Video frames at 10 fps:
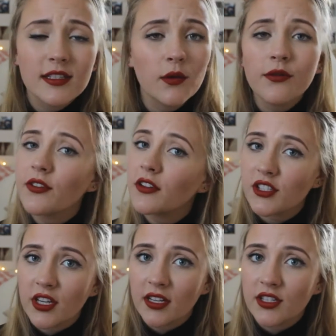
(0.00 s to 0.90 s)
Don't feel
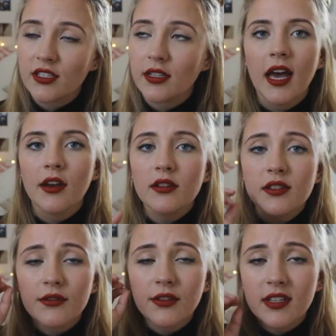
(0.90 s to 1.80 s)
judged, and
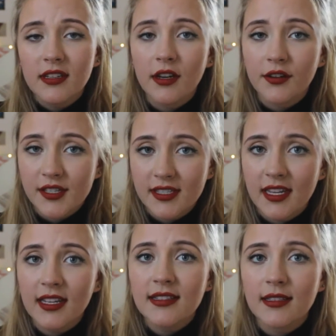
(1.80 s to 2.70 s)
also if you didn't
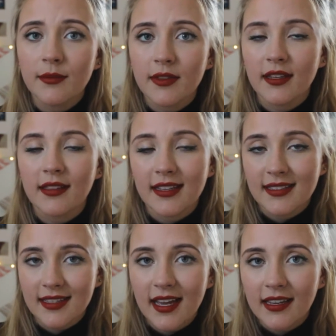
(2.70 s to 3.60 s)
understand something they
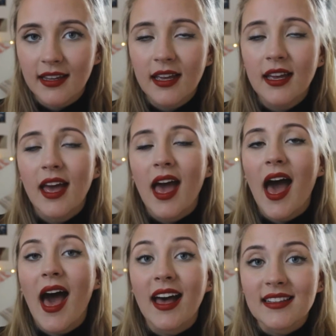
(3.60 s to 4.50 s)
said,
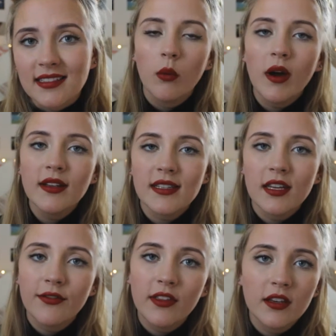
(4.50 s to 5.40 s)
ask. What
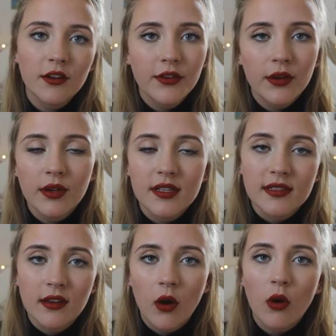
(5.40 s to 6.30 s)
if the interview
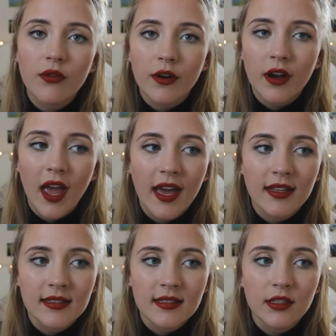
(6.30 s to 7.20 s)
is over
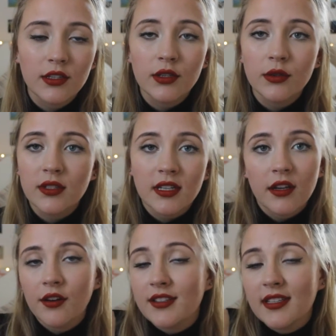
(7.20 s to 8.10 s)
and you didn't
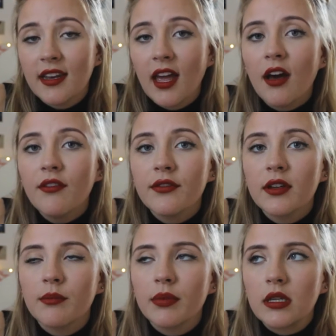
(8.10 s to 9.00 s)
understand half of
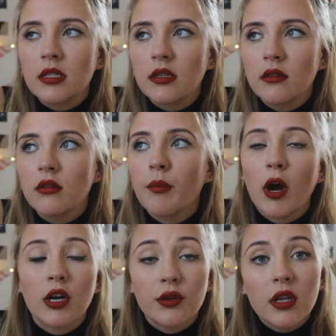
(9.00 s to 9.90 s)
it, but the
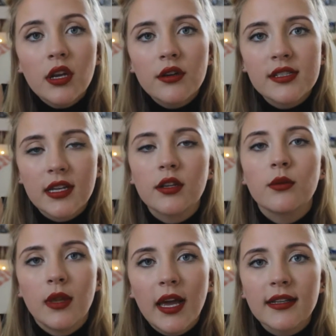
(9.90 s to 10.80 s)
part you did understand
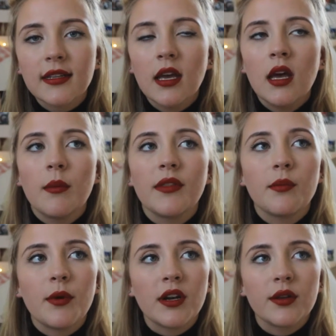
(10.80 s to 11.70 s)
you liked, but the
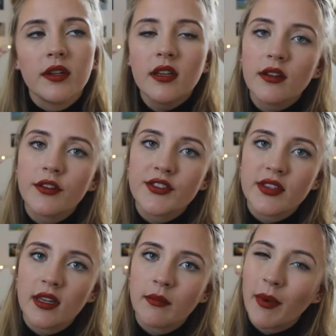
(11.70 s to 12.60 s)
part you didn't
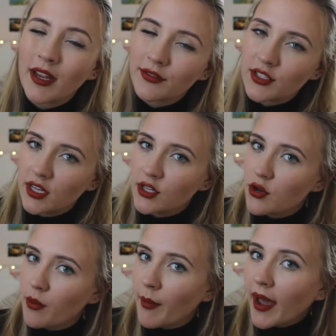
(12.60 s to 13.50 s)
understand might have
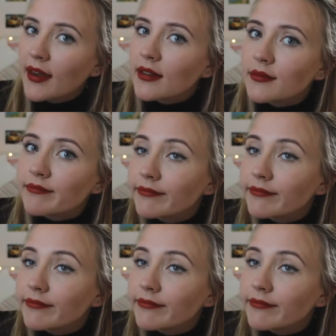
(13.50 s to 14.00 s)
changed your mind?